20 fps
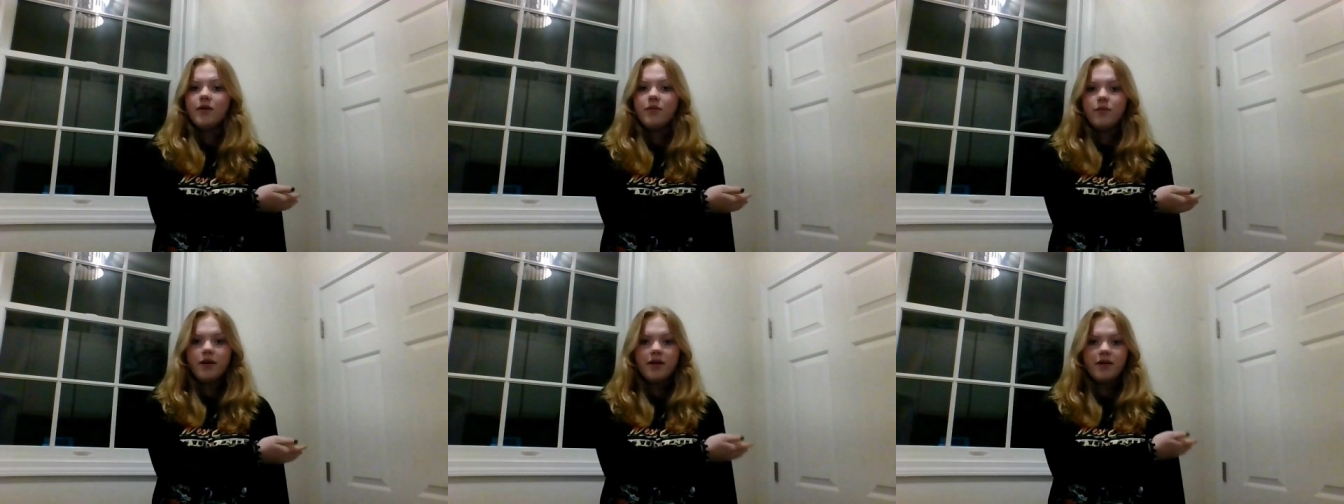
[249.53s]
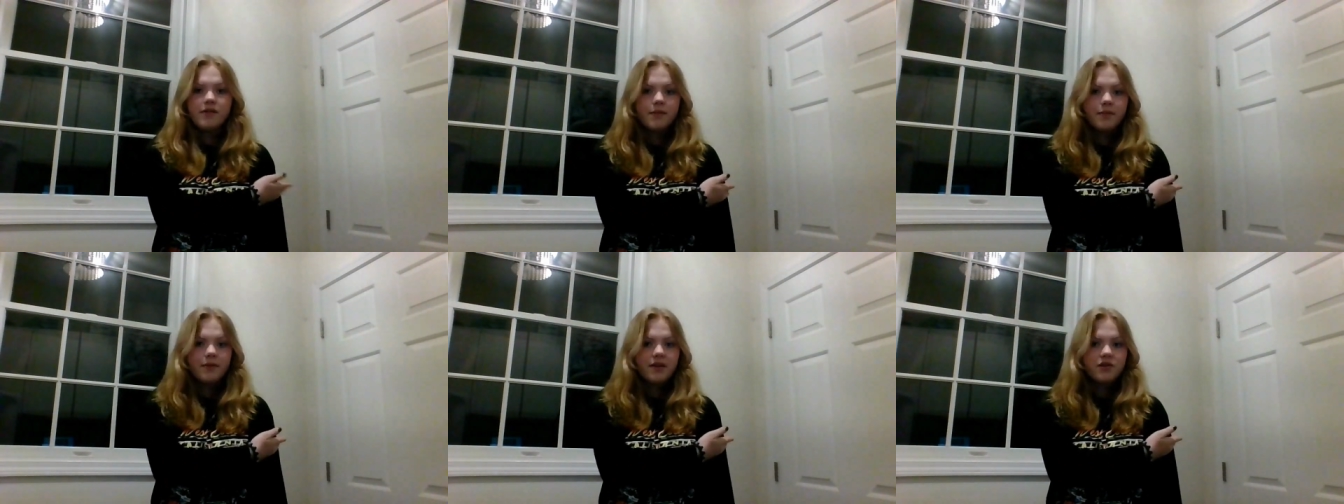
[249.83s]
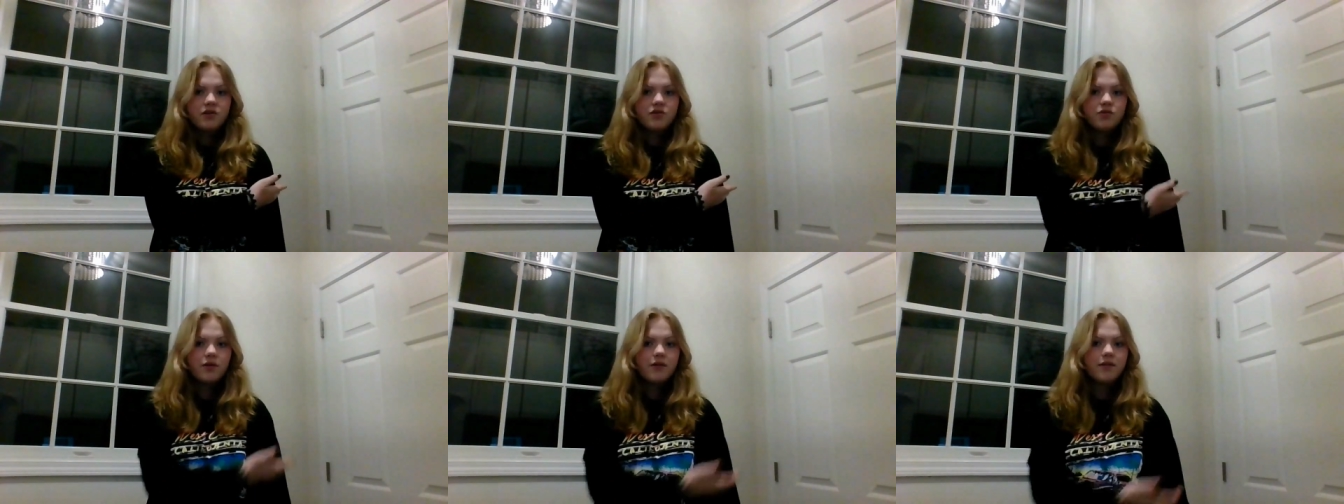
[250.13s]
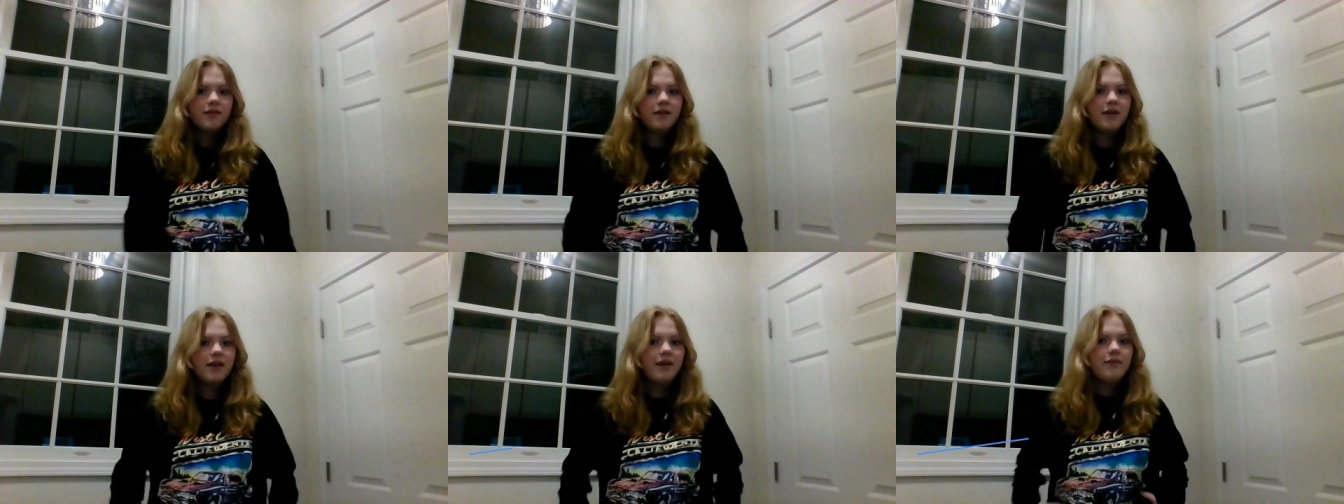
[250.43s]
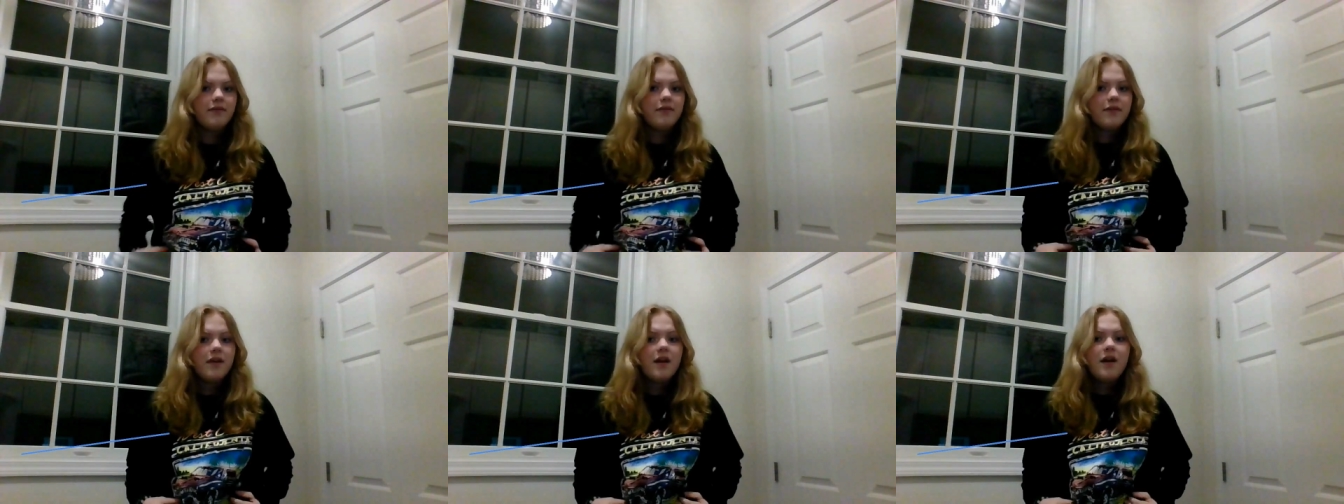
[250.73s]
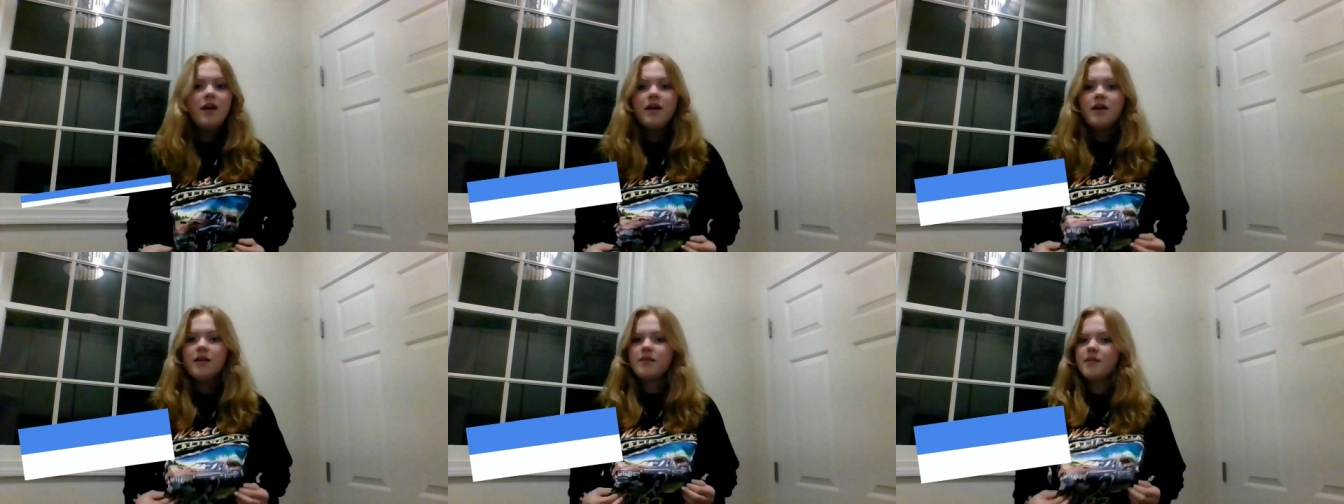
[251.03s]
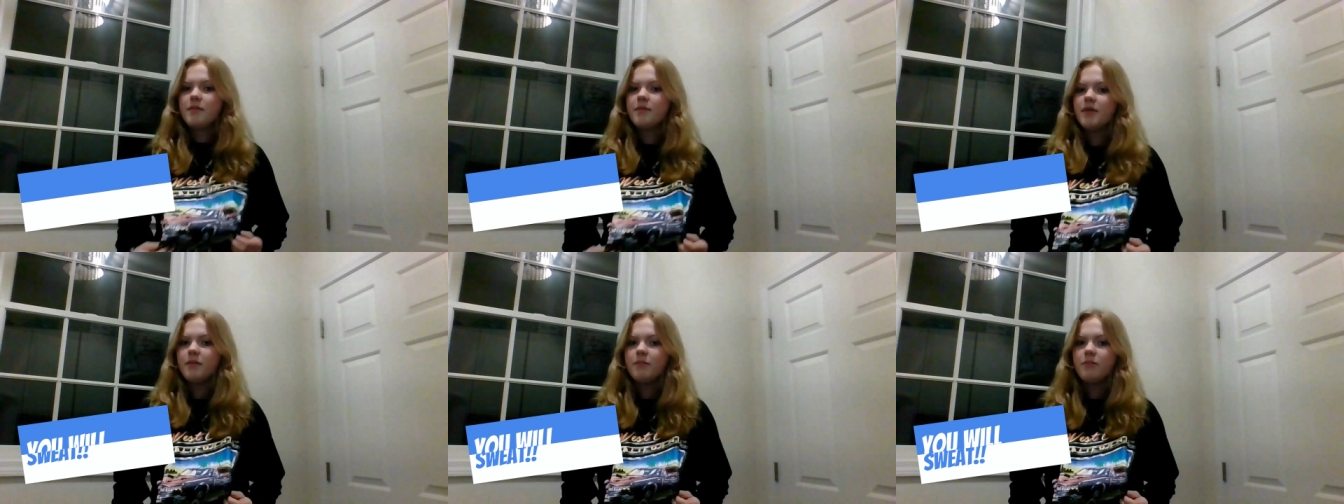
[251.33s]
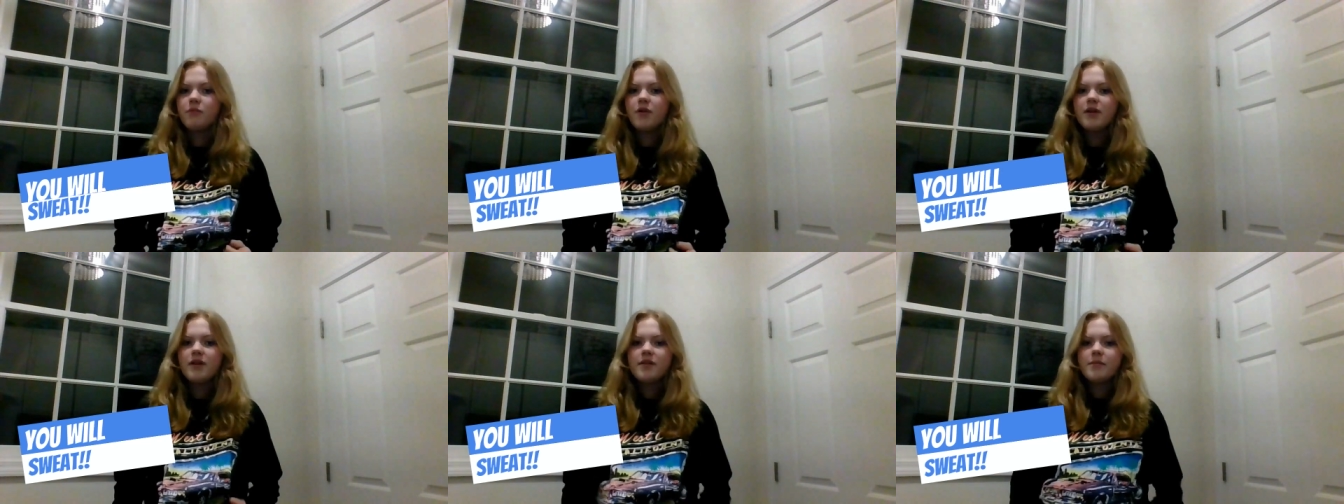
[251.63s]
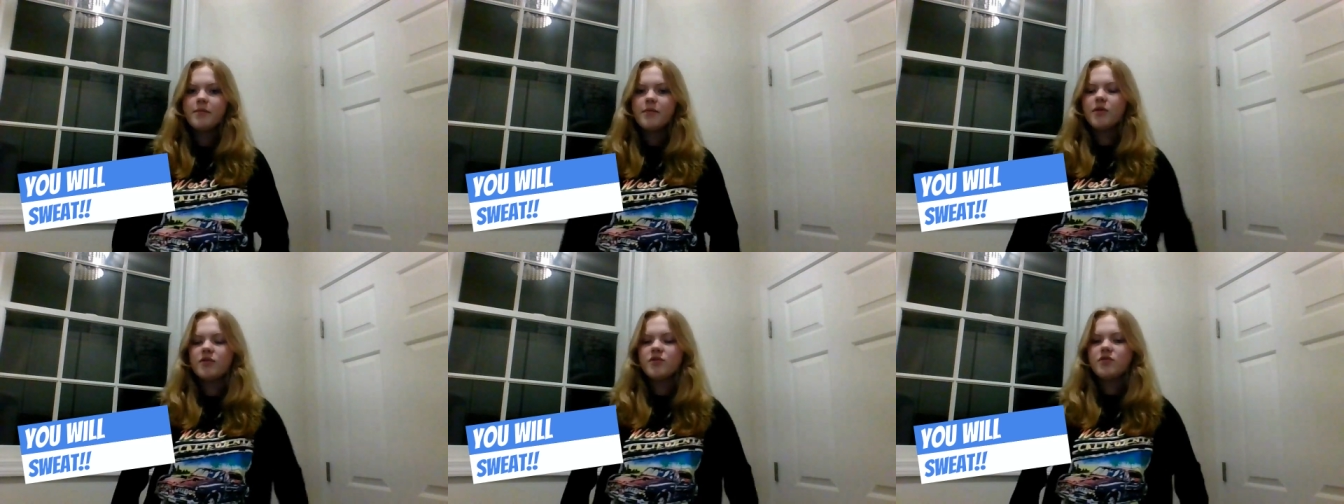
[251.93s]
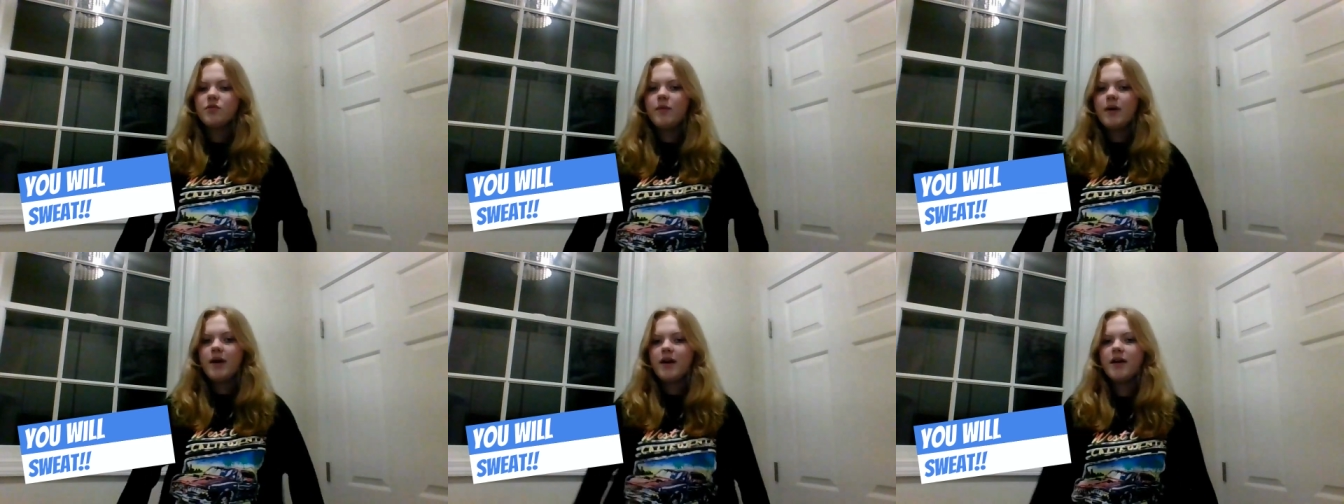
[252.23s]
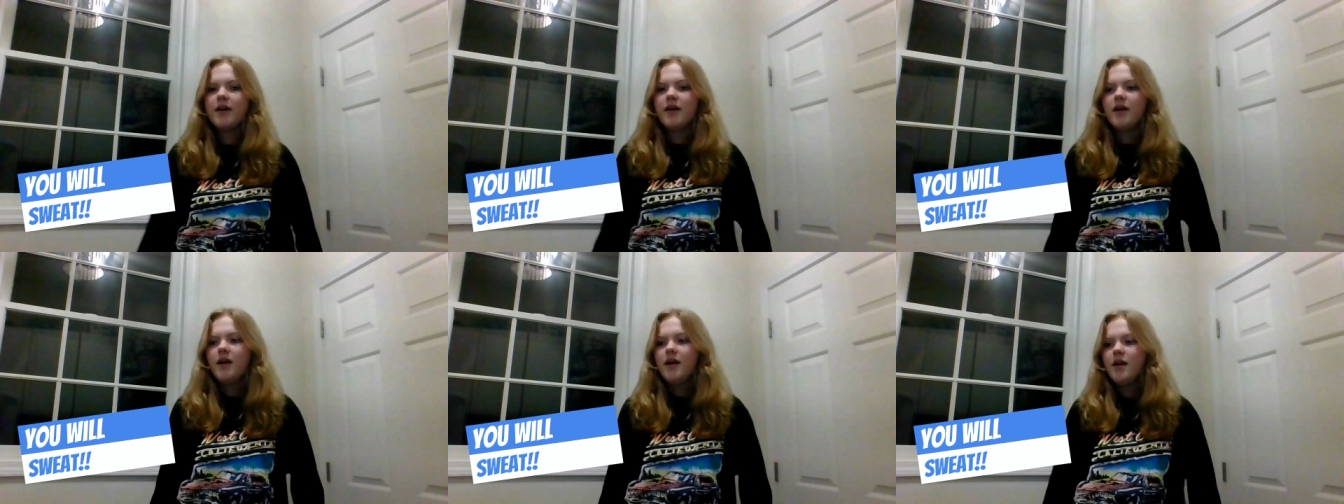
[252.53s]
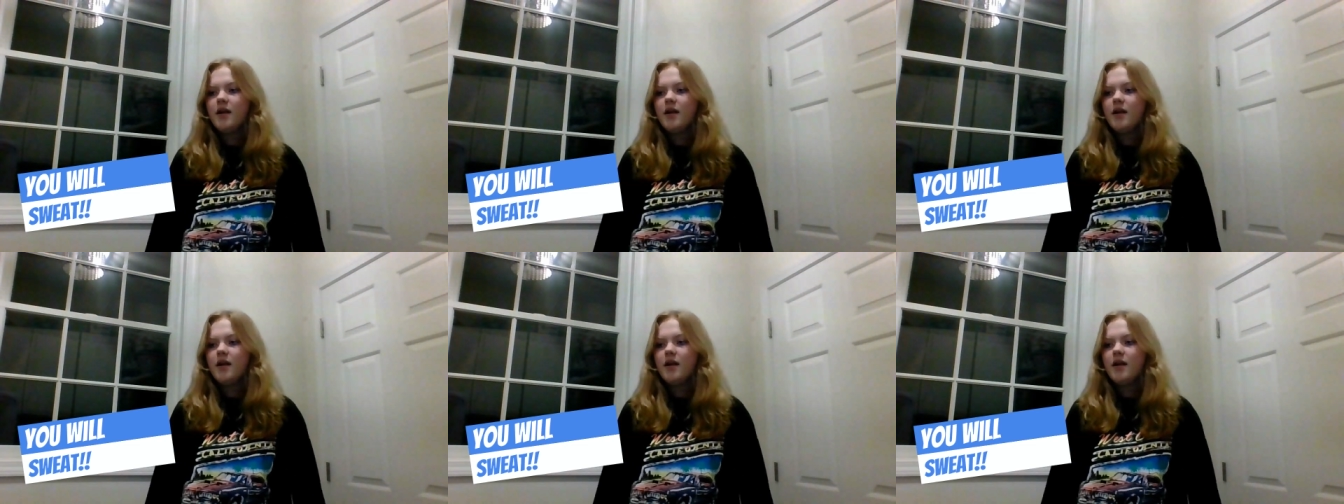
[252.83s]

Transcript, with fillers: wear something short sleeves something breathable to wear